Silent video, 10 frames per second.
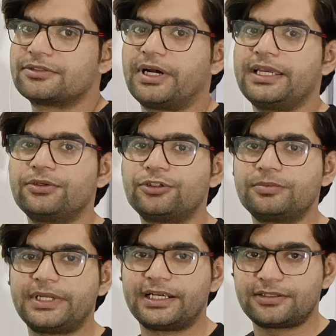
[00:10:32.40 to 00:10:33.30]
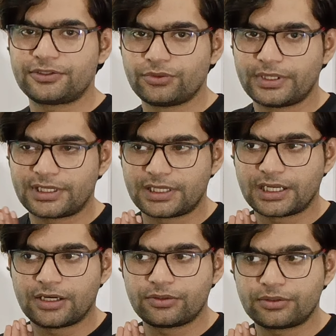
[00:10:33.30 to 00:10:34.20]
So I hope that you have
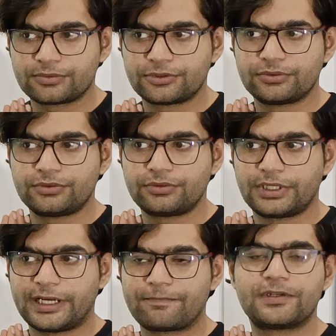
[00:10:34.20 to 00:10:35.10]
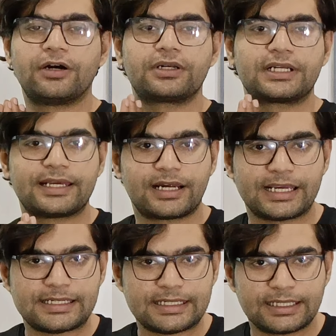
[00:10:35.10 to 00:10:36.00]
now a clear
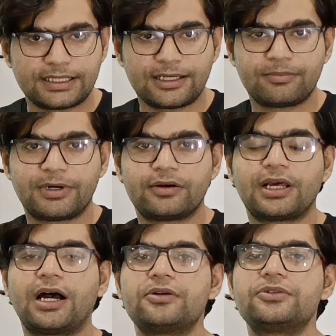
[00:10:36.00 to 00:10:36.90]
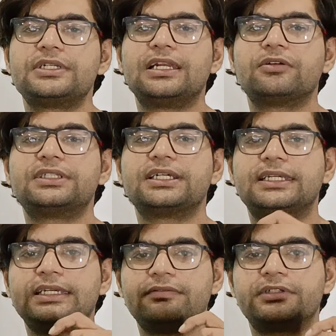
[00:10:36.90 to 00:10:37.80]
idea about how to deal with the
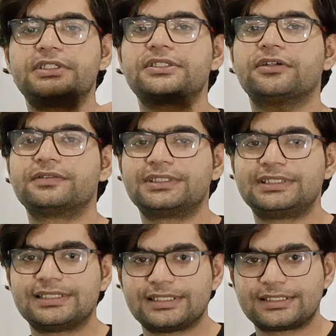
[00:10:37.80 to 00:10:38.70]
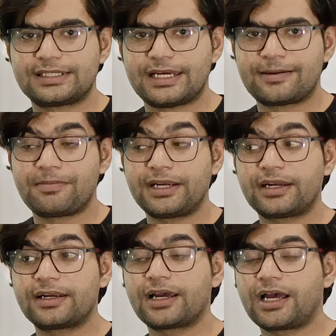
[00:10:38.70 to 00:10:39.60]
keywords of the thesis
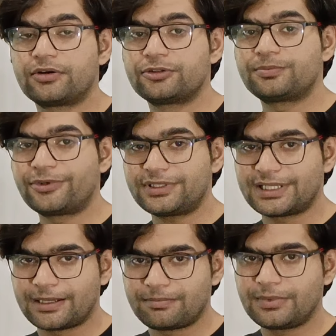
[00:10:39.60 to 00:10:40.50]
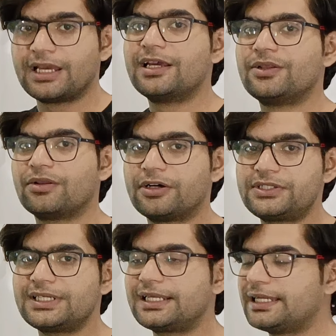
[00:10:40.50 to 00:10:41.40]
statement and how to put them
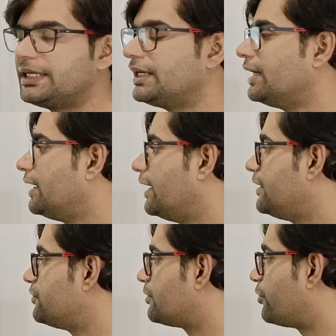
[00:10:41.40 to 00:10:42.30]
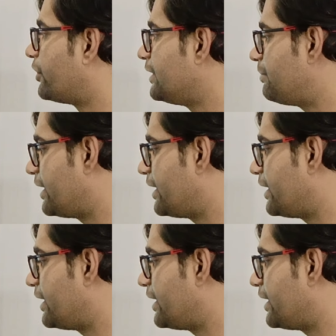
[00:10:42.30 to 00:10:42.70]
logically in your body